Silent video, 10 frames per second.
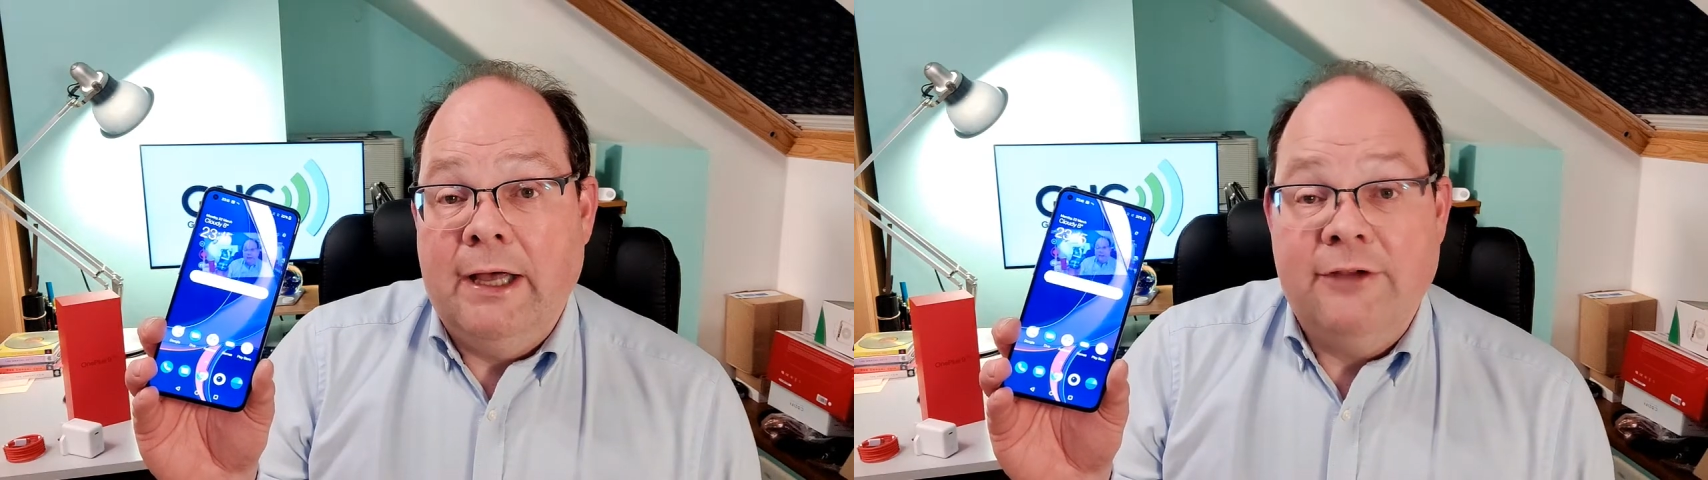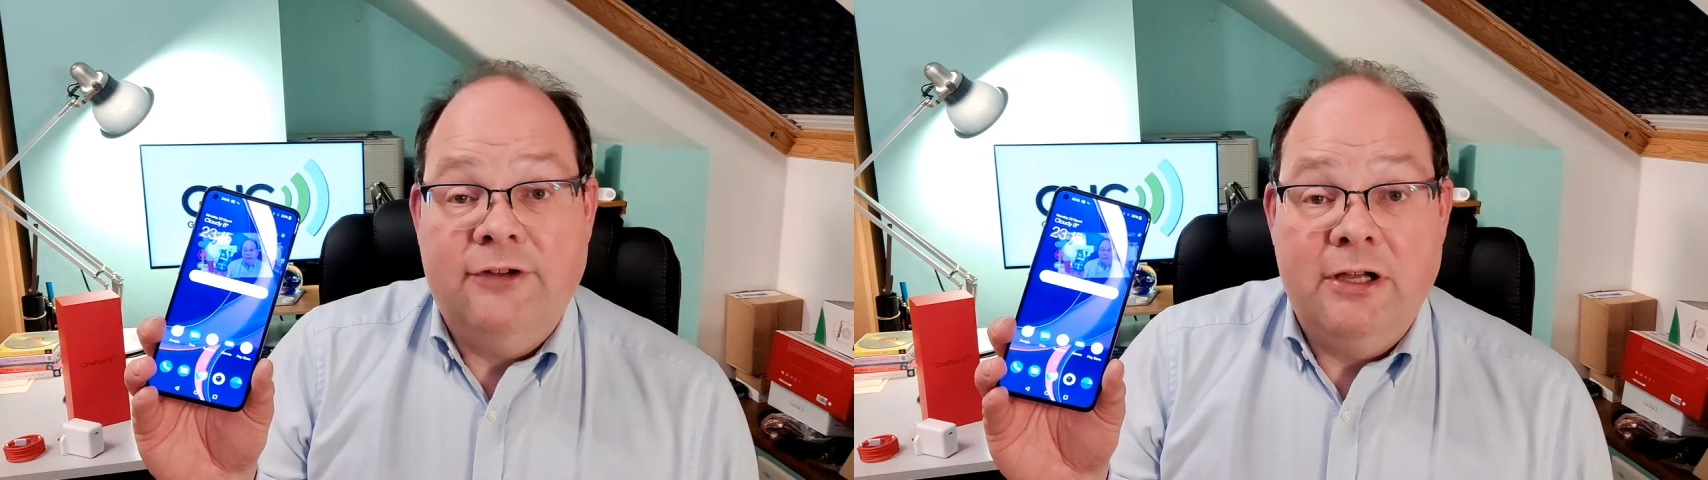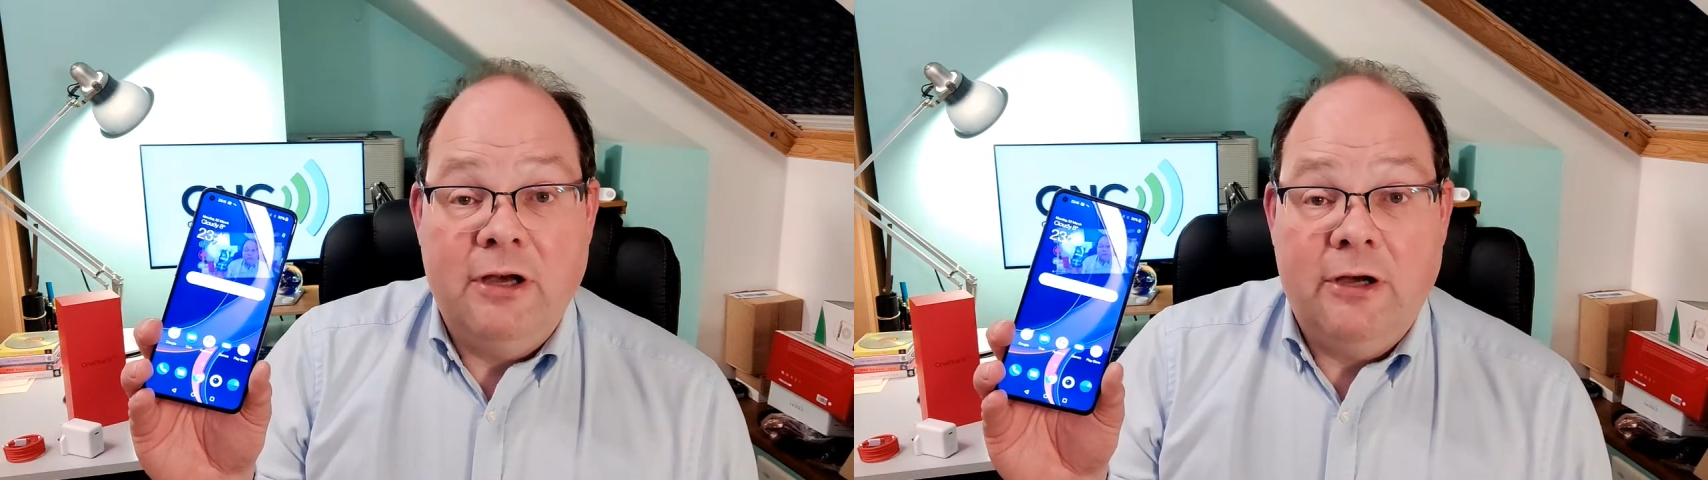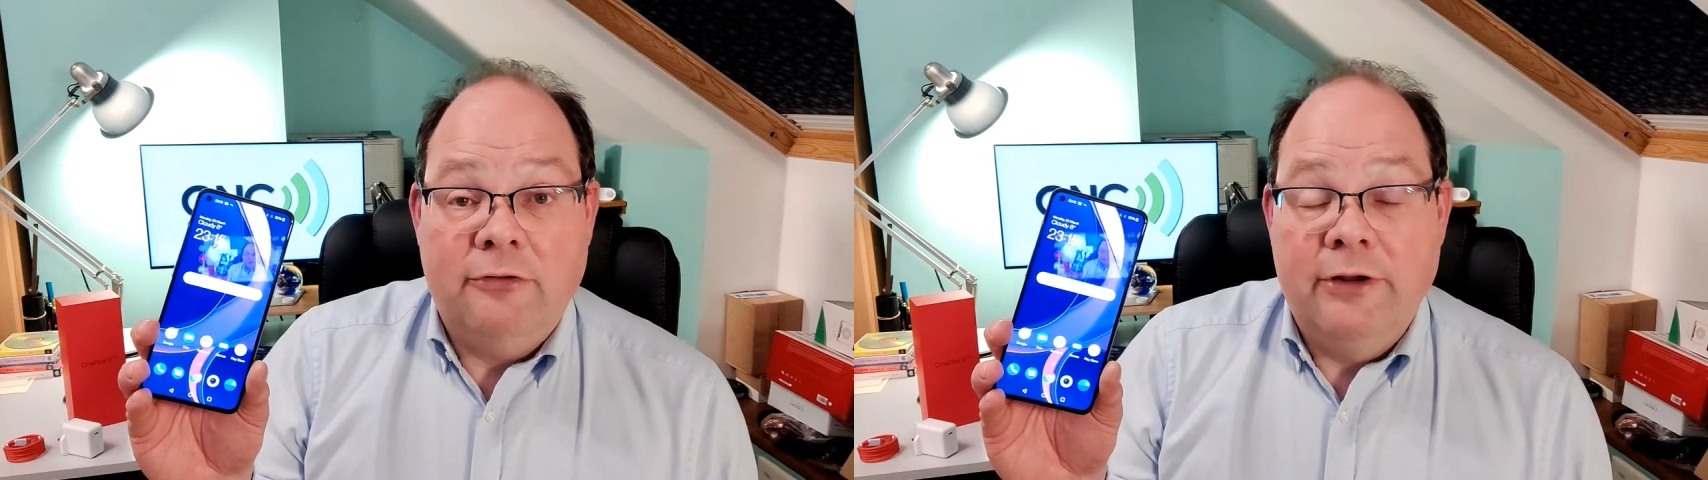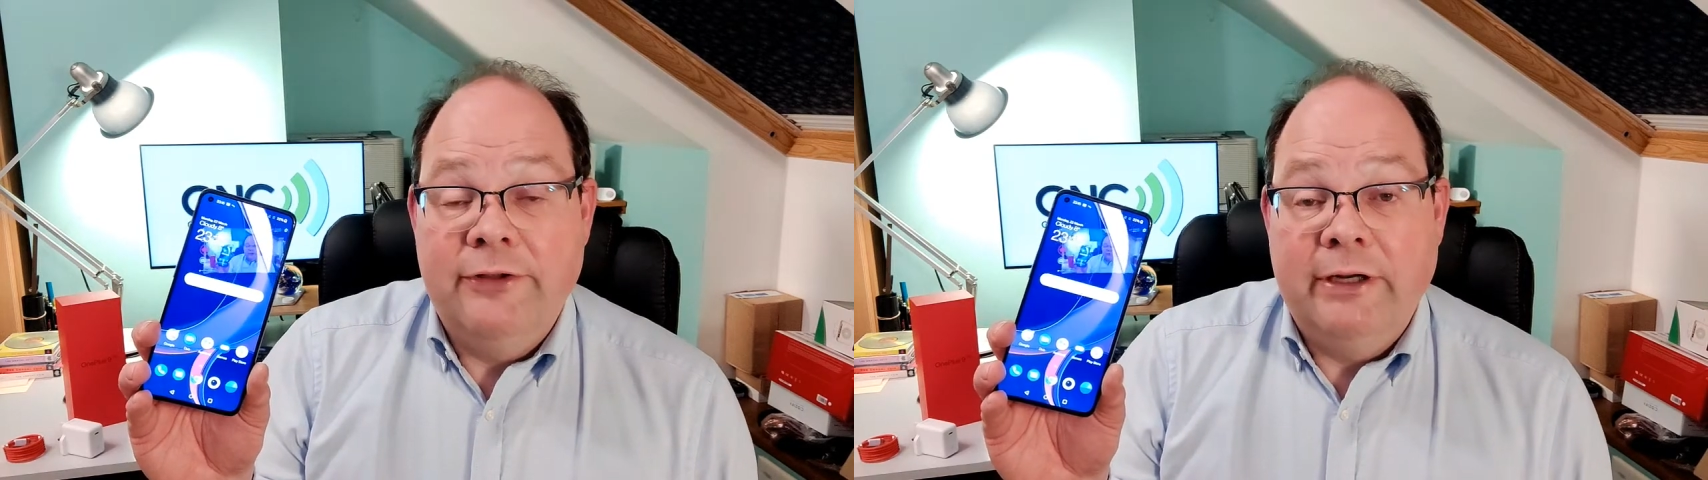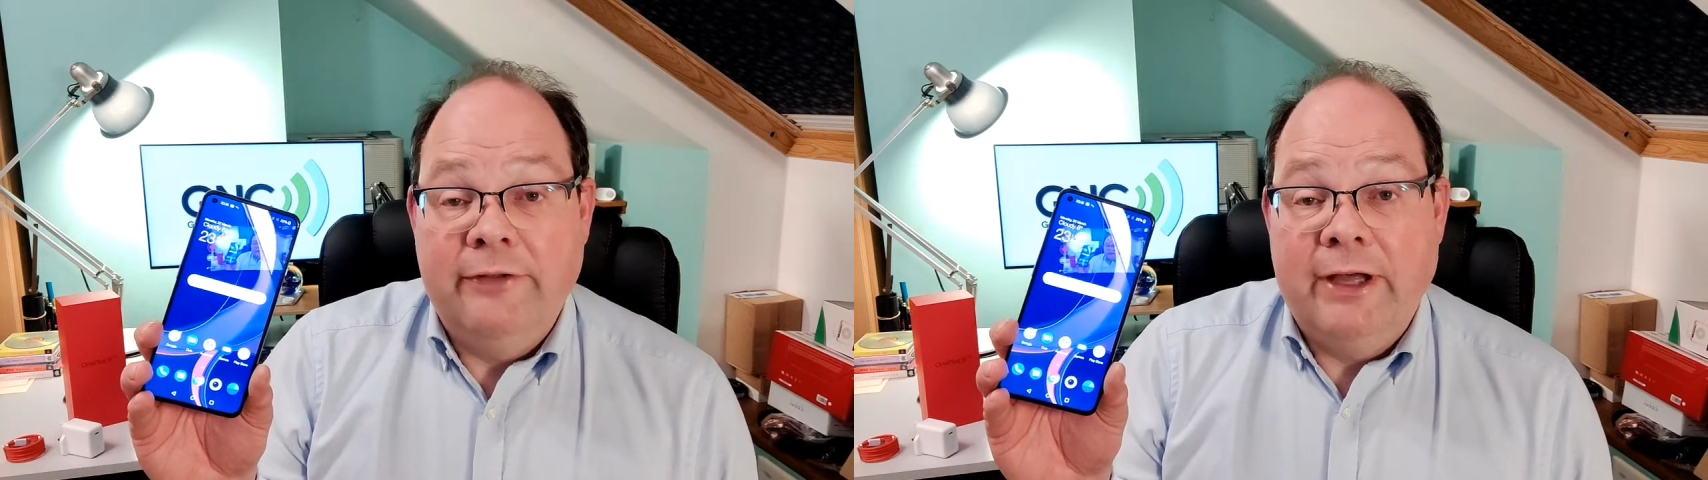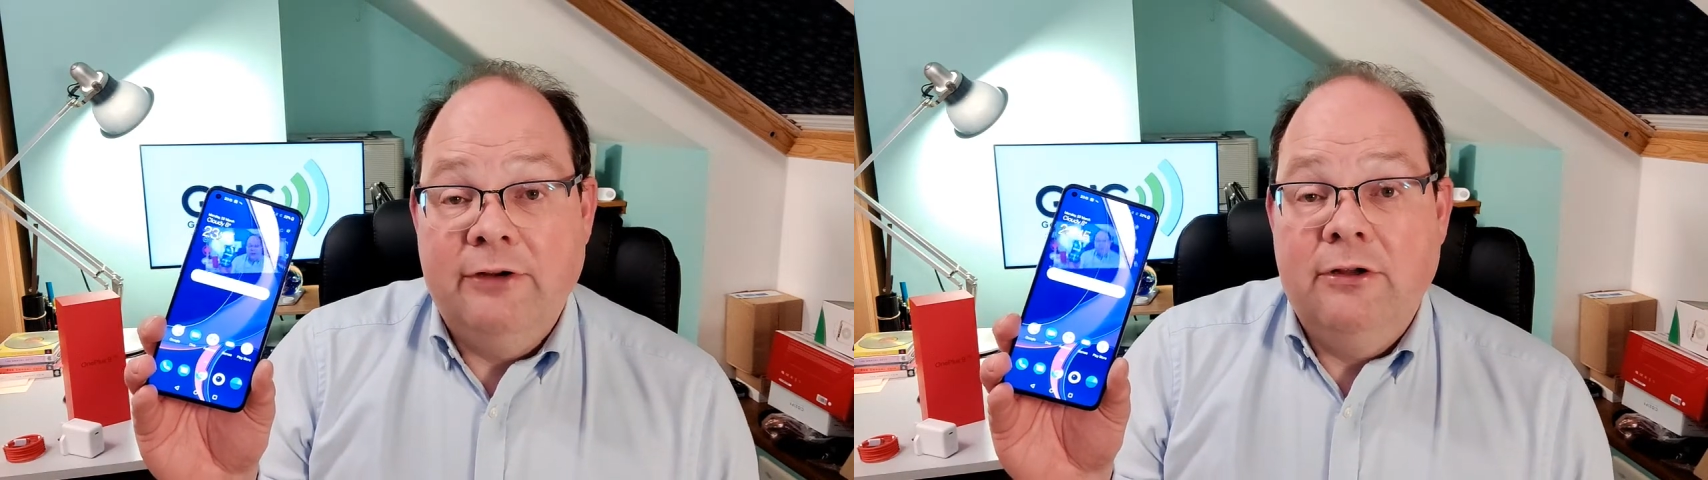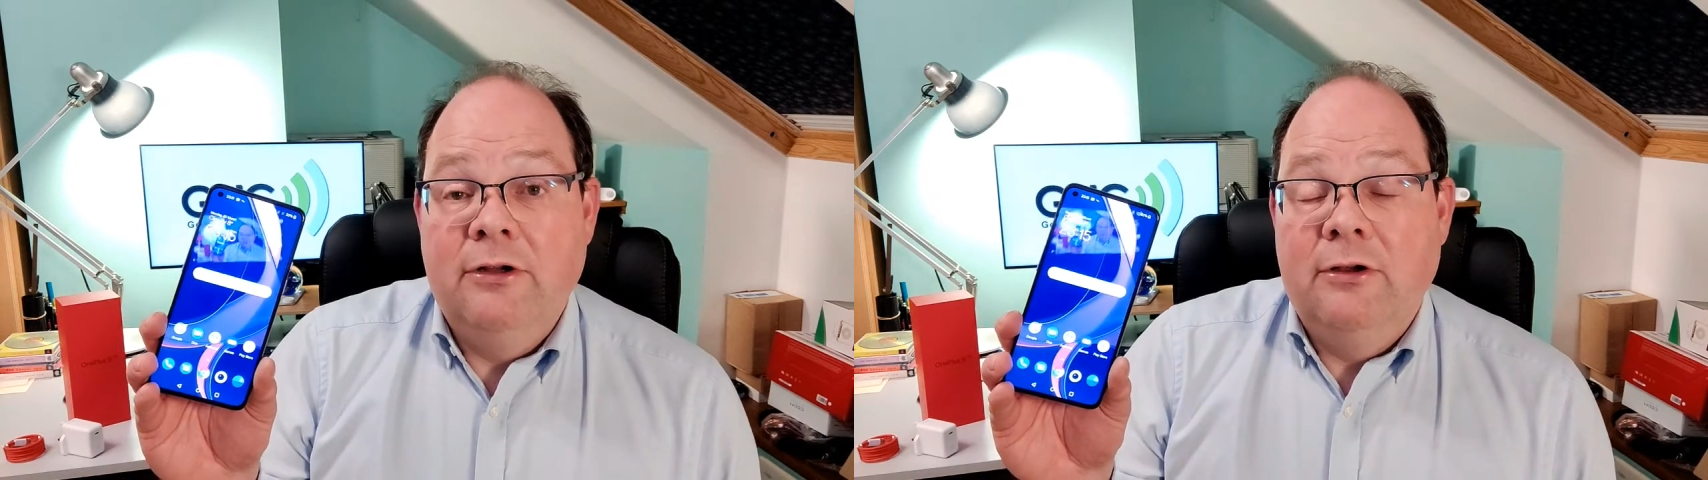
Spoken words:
SD card or anything like that